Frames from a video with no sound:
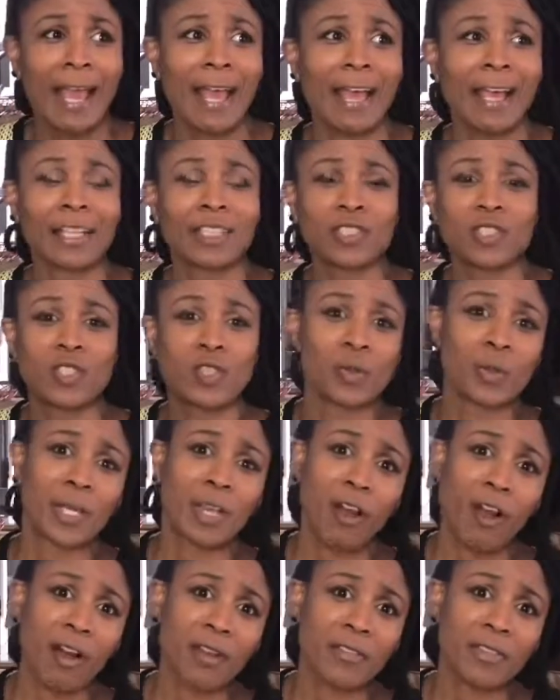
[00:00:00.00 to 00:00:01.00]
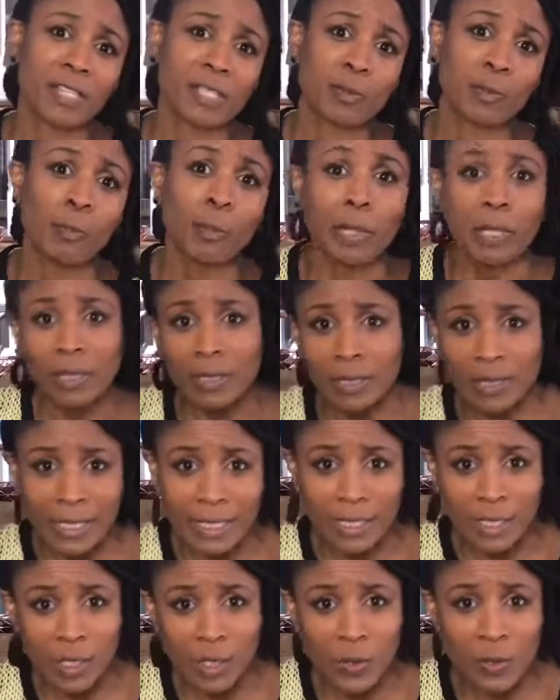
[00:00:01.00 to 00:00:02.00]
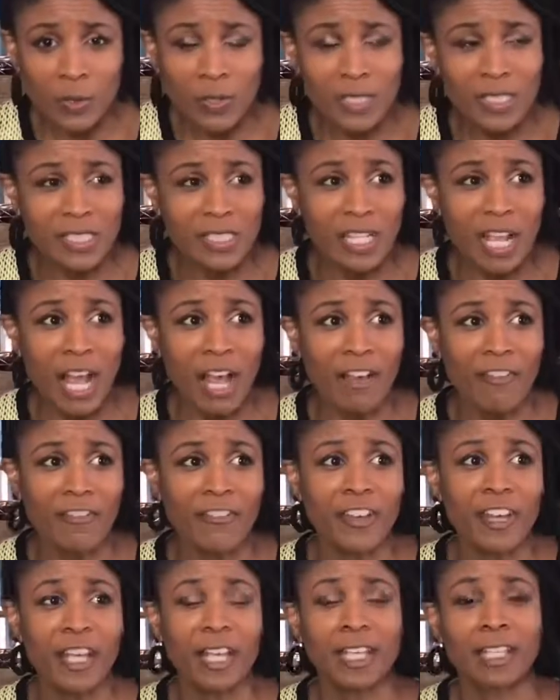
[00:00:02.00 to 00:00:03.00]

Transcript: and doing all this political stuff,